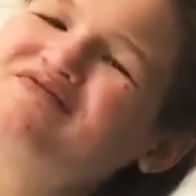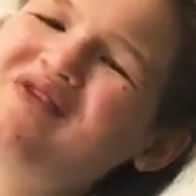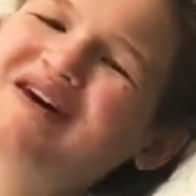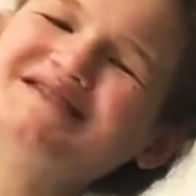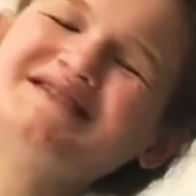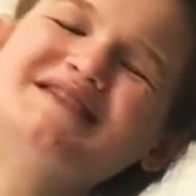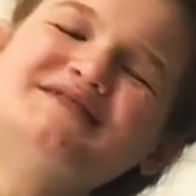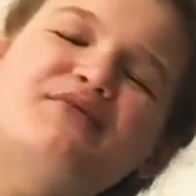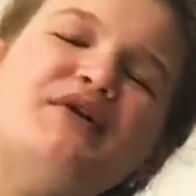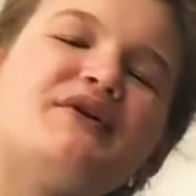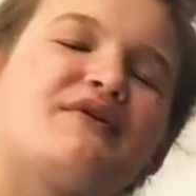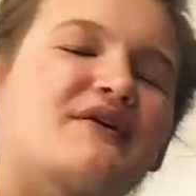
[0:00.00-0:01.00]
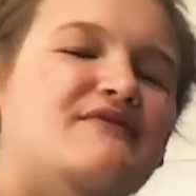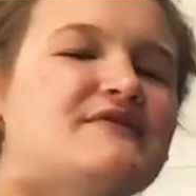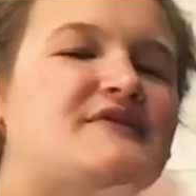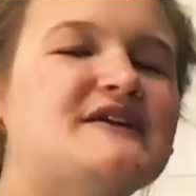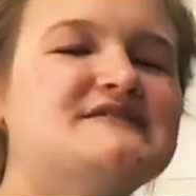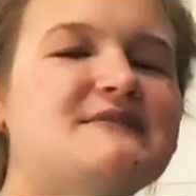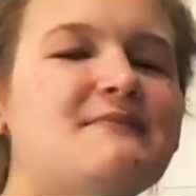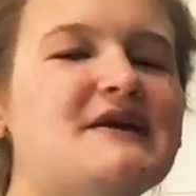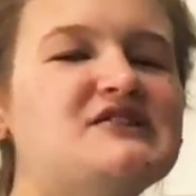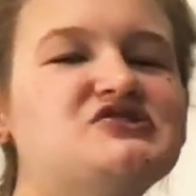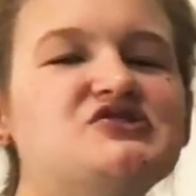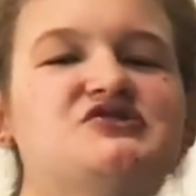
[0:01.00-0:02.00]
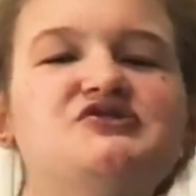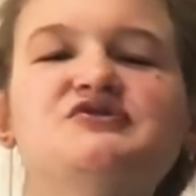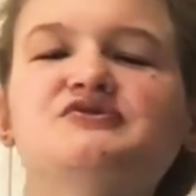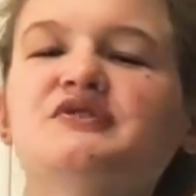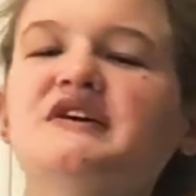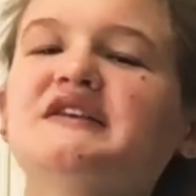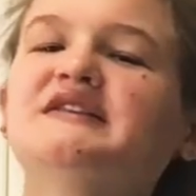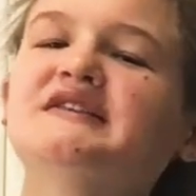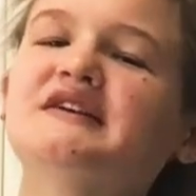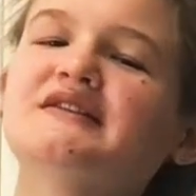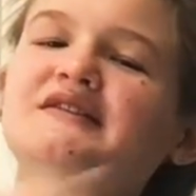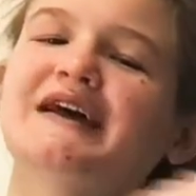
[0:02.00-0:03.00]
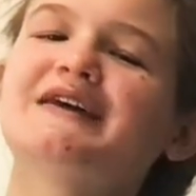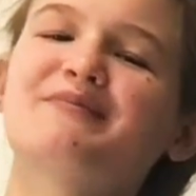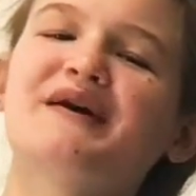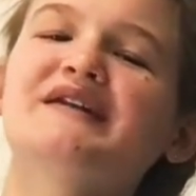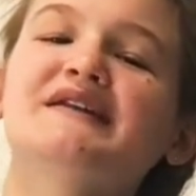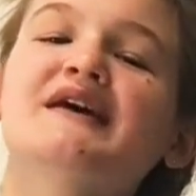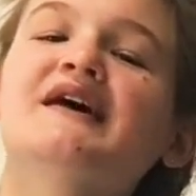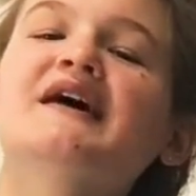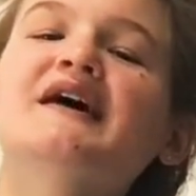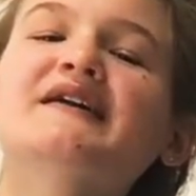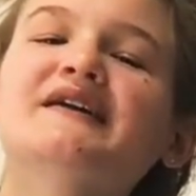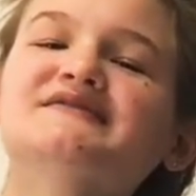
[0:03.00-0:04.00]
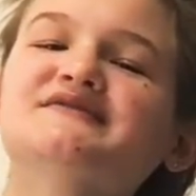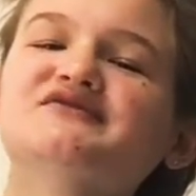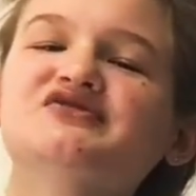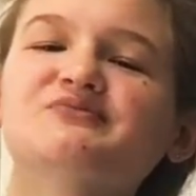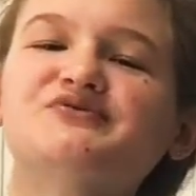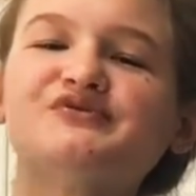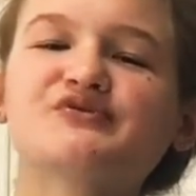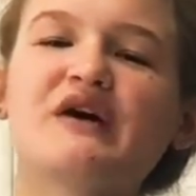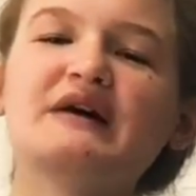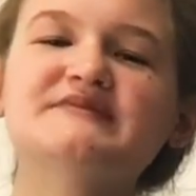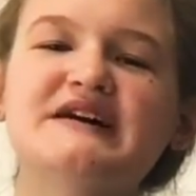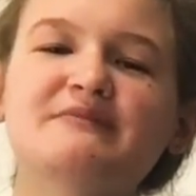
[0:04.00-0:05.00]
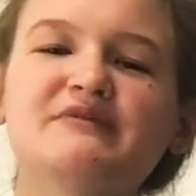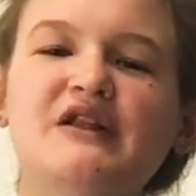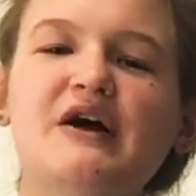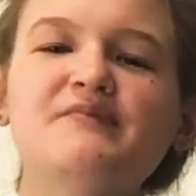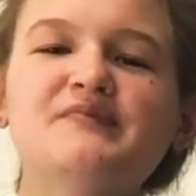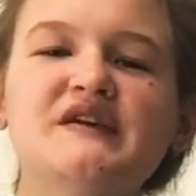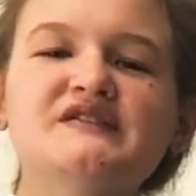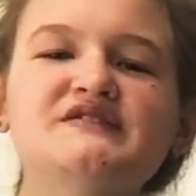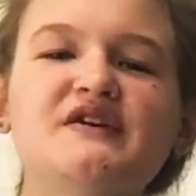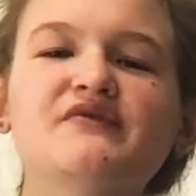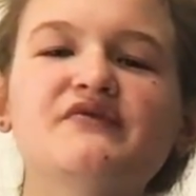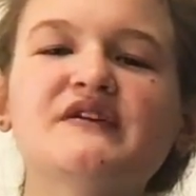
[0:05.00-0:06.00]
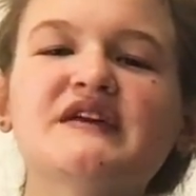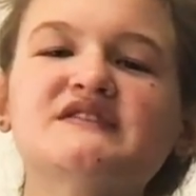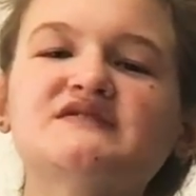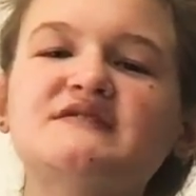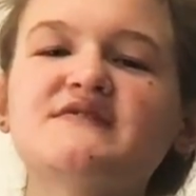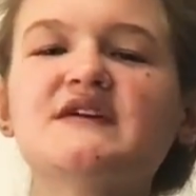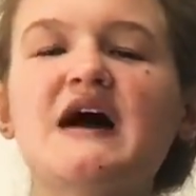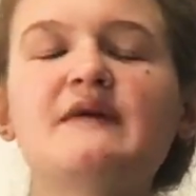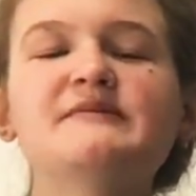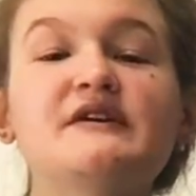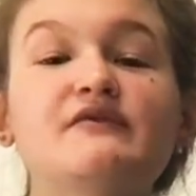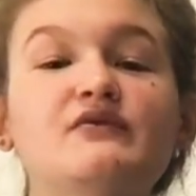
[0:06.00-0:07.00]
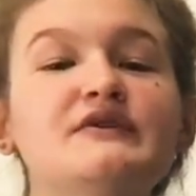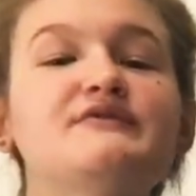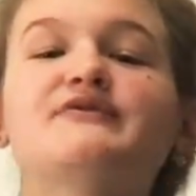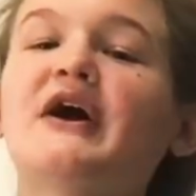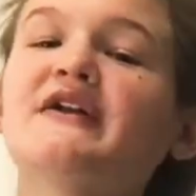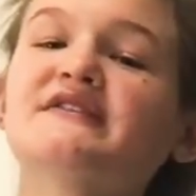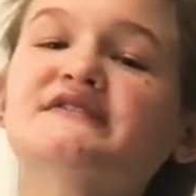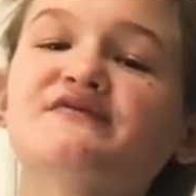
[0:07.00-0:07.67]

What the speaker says: watching this video. If you liked it, make sure to hit the like button and also subscribe down below. And don't forget to leave a comment of what you thought of this